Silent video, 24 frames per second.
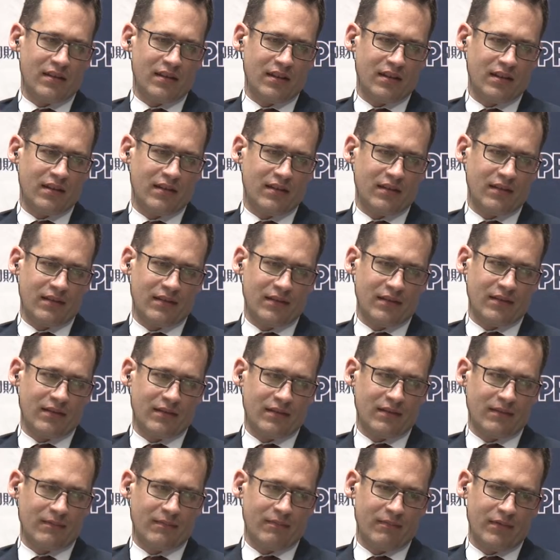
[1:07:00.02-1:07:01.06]
think,
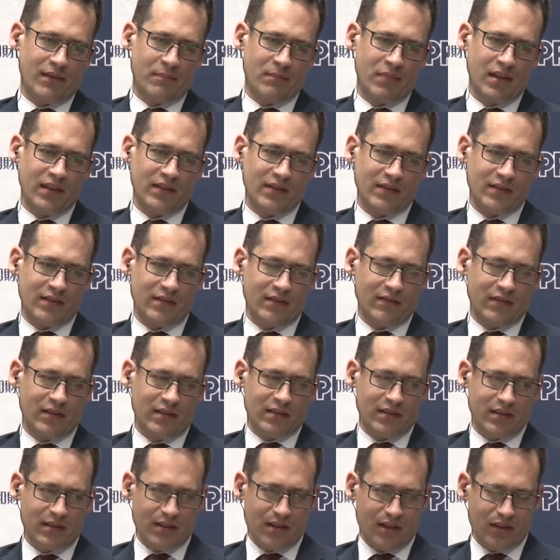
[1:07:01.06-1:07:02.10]
is the basis of
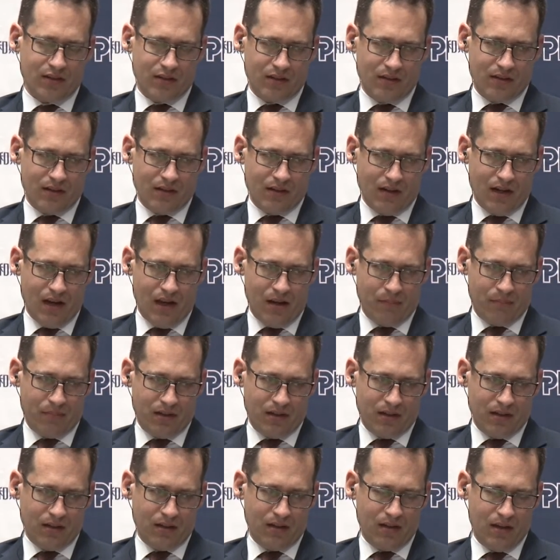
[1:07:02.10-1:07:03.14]
the discussions that are
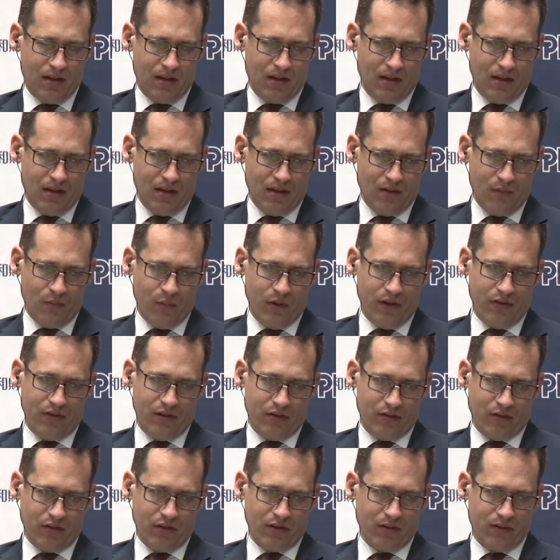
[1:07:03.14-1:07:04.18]
happening with
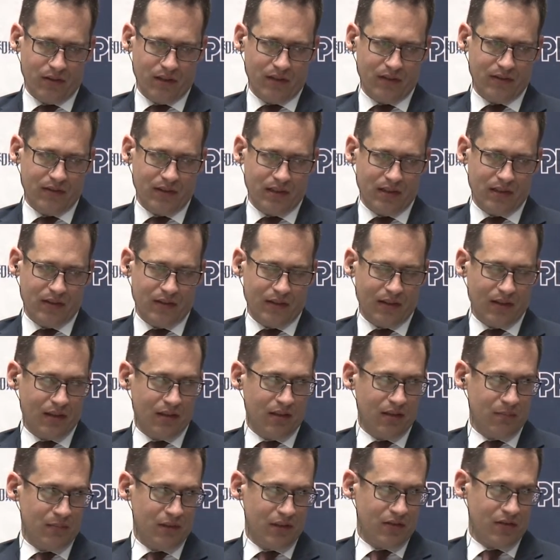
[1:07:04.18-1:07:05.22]
the North Koreans and
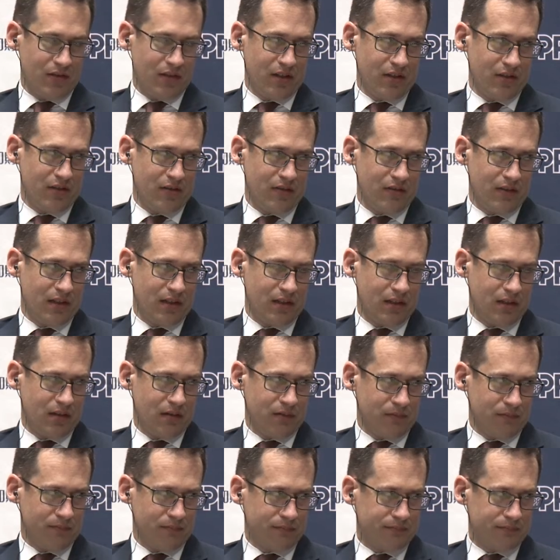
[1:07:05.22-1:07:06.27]
inside the administration right now.